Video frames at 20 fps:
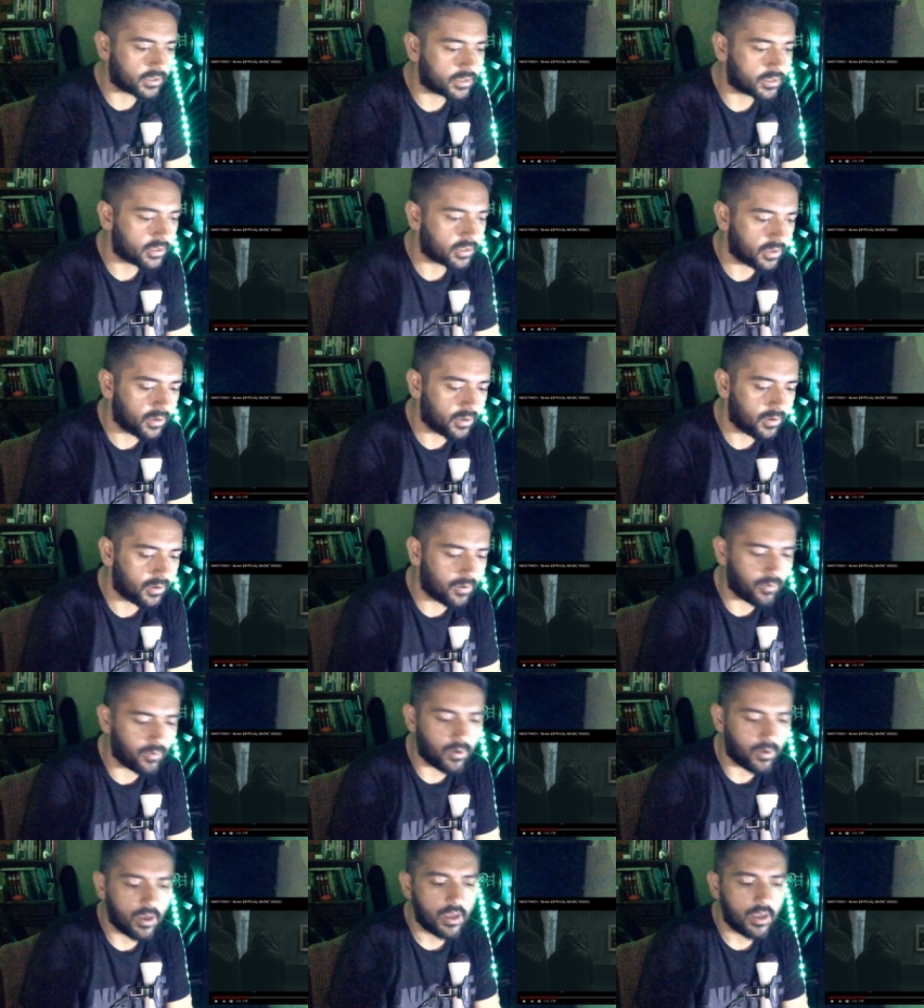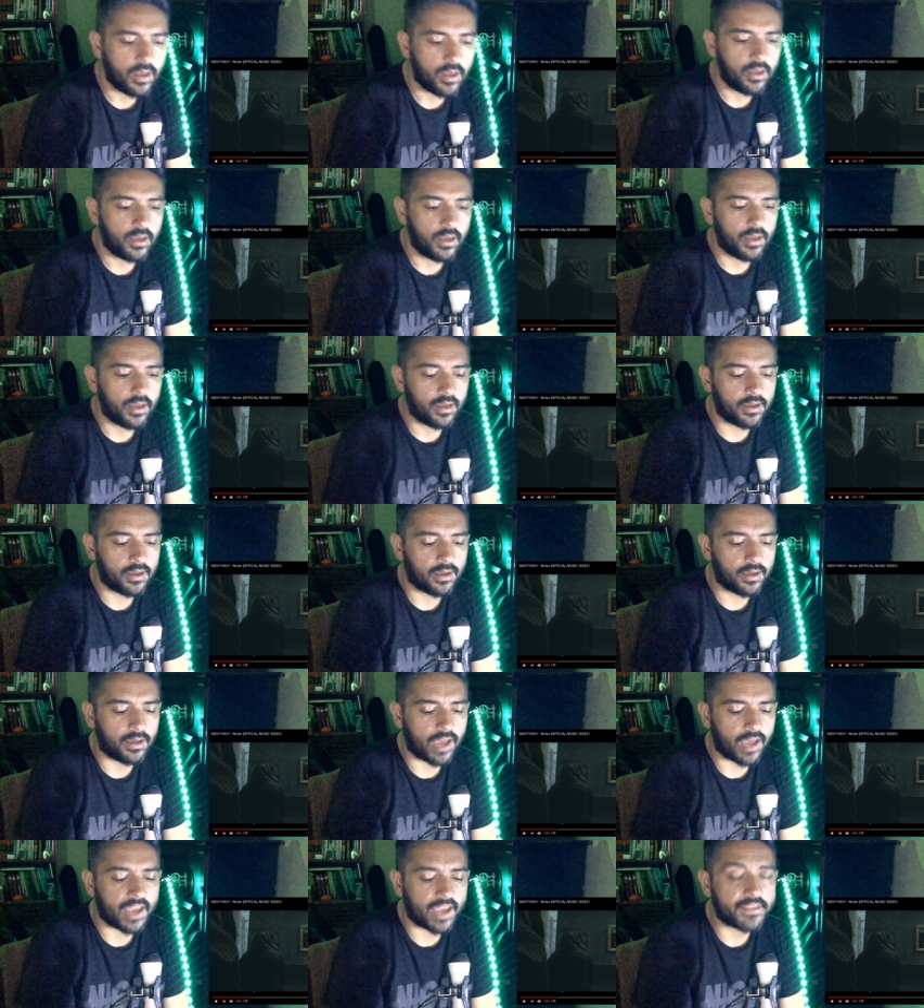So
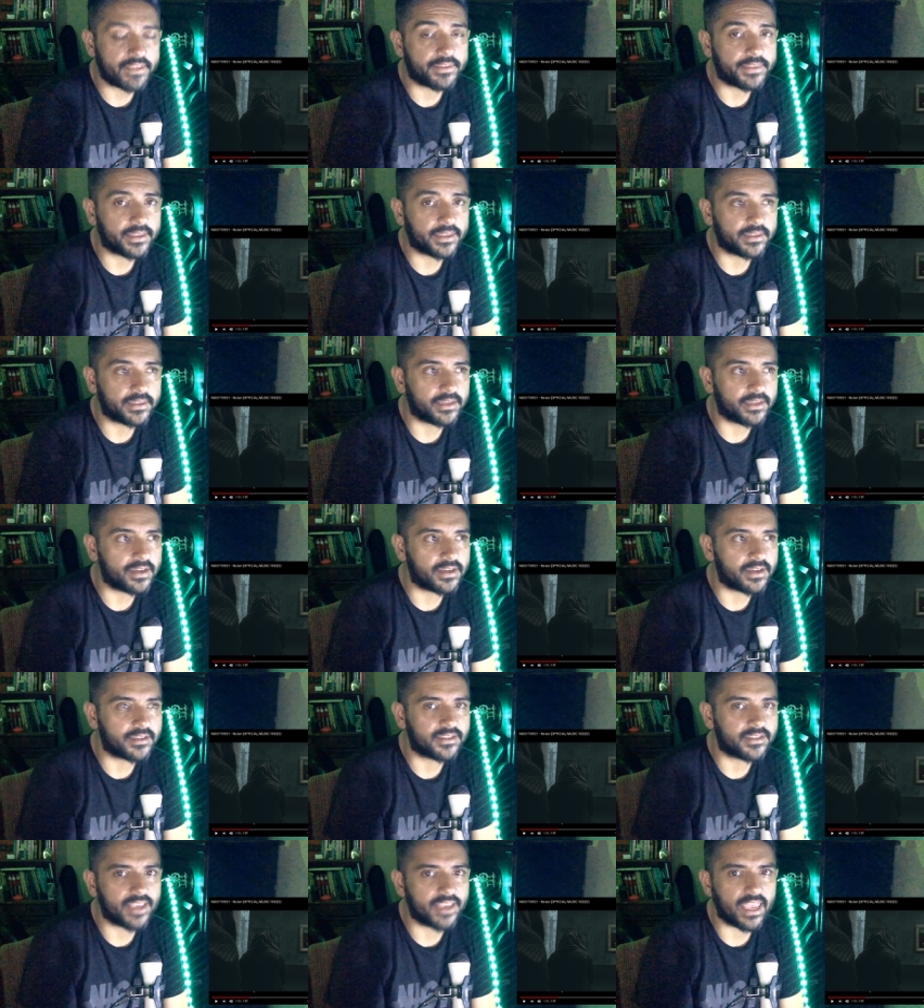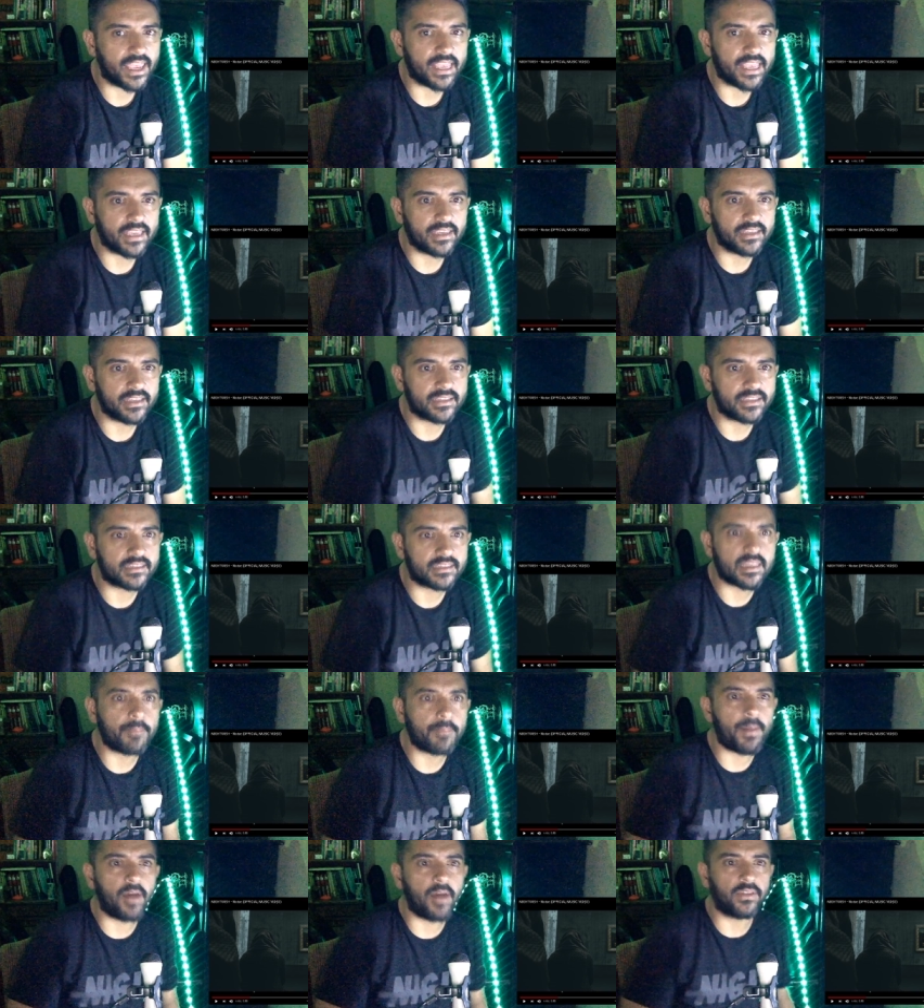uh, I don't think they are saying
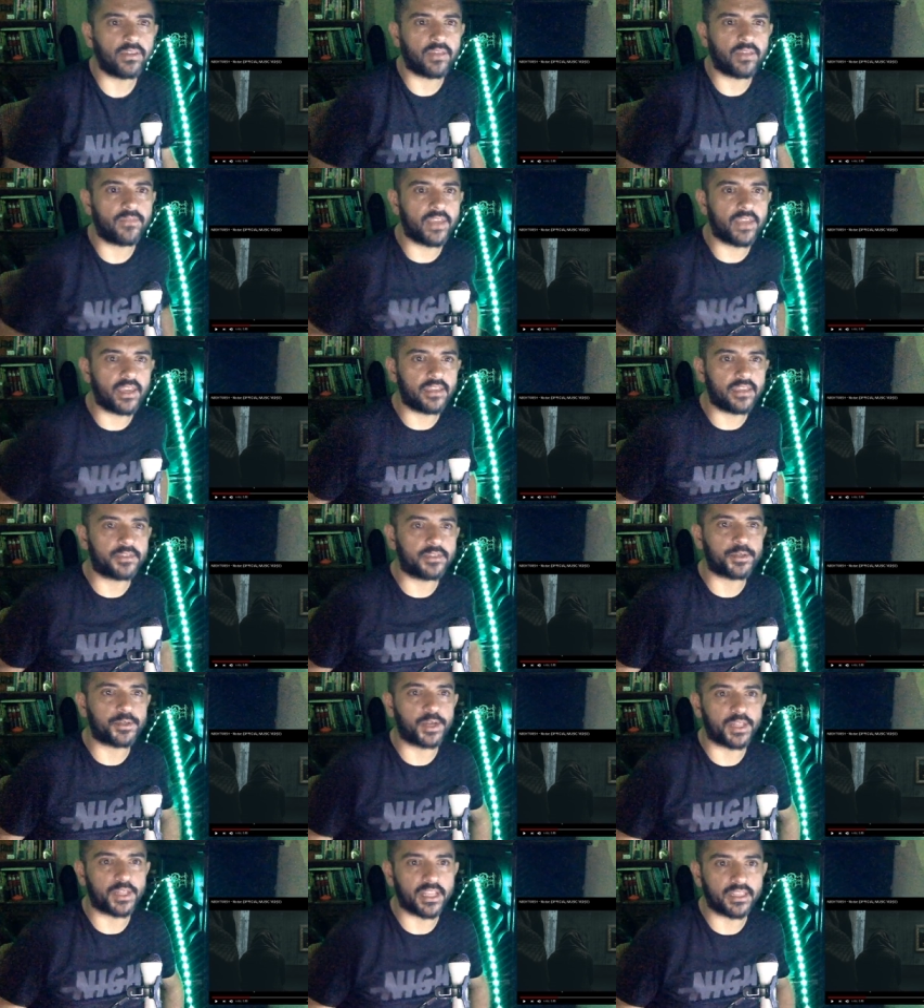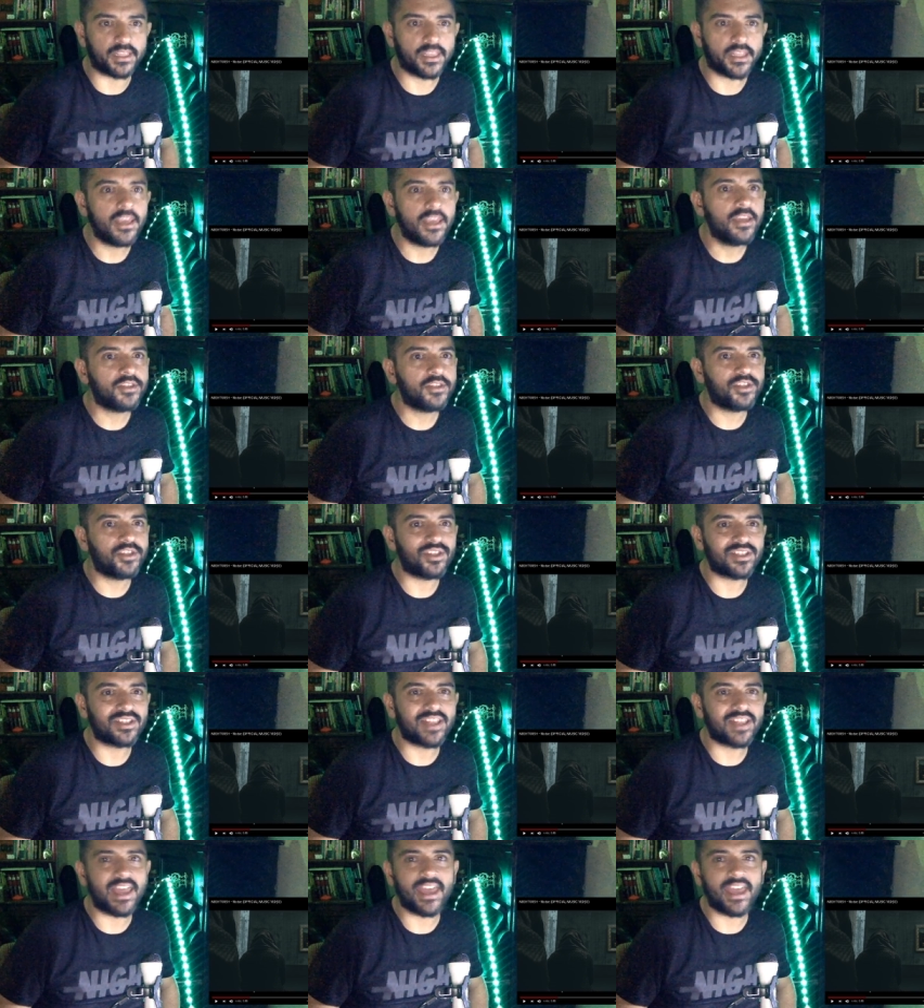step out of the internet,
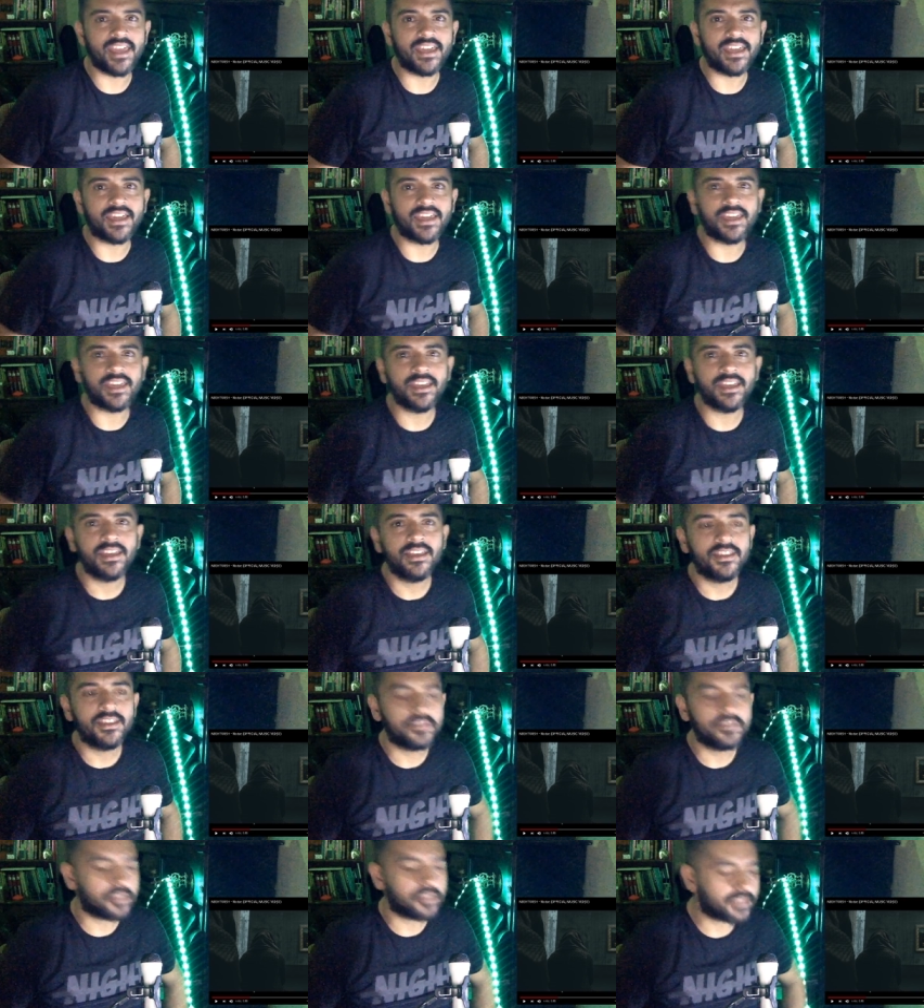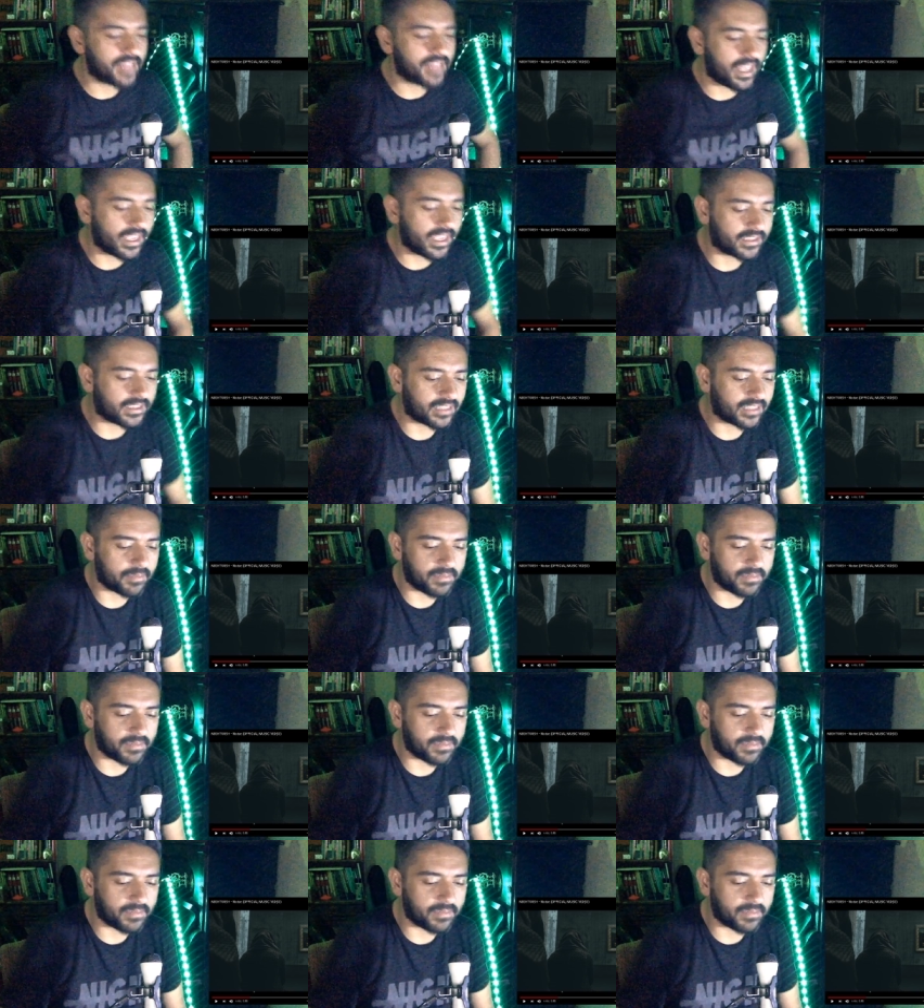just like just like Tim